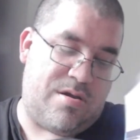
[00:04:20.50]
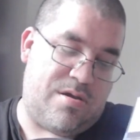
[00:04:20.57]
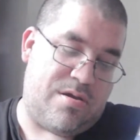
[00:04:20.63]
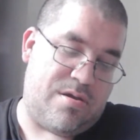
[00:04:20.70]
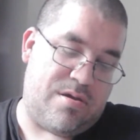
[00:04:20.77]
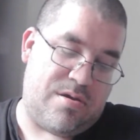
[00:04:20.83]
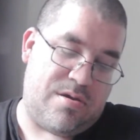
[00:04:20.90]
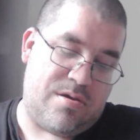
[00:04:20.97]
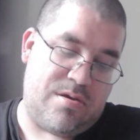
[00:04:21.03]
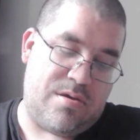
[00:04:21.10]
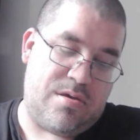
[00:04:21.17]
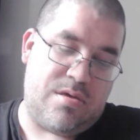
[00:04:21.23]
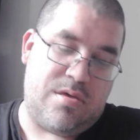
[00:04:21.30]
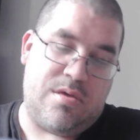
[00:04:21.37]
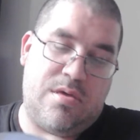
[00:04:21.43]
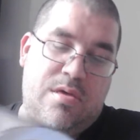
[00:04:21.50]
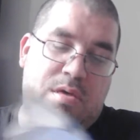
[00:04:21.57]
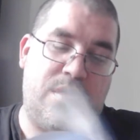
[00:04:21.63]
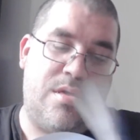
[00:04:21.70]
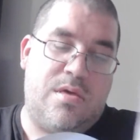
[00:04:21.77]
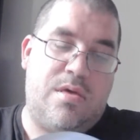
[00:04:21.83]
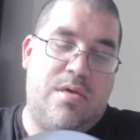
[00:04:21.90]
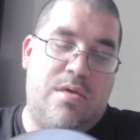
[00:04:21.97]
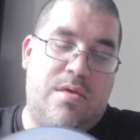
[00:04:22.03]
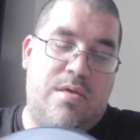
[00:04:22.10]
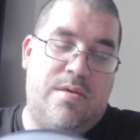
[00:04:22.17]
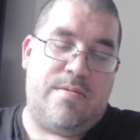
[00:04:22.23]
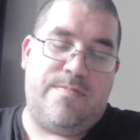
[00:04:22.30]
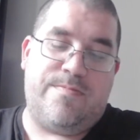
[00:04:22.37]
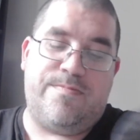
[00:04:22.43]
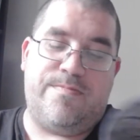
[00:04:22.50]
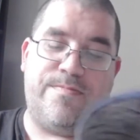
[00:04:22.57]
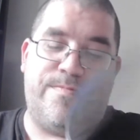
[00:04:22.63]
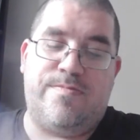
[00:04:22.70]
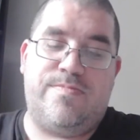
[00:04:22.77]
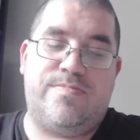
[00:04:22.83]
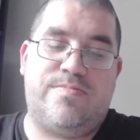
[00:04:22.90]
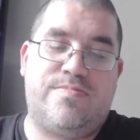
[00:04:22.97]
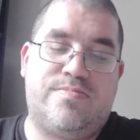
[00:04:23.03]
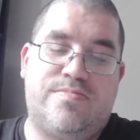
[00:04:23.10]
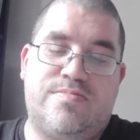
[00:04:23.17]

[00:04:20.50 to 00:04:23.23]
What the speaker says: [no speech]